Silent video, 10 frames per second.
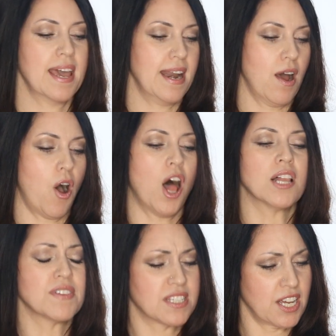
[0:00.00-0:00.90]
Now all
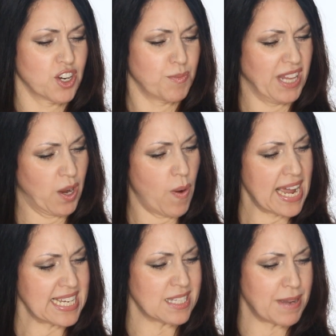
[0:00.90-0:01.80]
of a sudden you're gonna be like, why
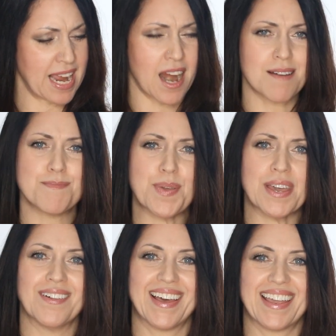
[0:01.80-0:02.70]
is my arm
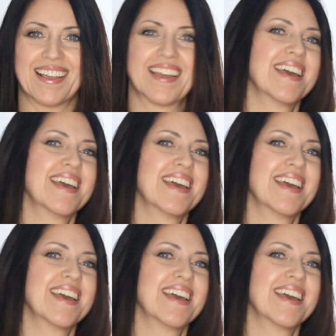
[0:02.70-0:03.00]
peeling?